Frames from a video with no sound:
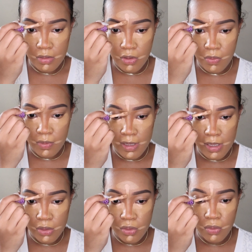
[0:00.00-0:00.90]
You don't want to
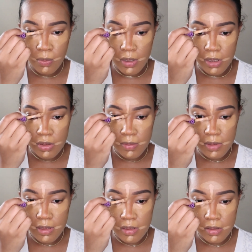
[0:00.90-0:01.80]
add too much
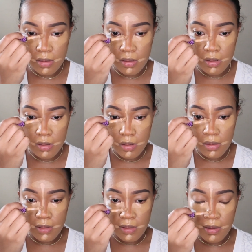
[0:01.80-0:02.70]
because it's gonna
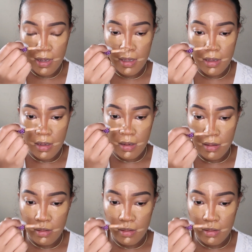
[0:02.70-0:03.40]
look cakey.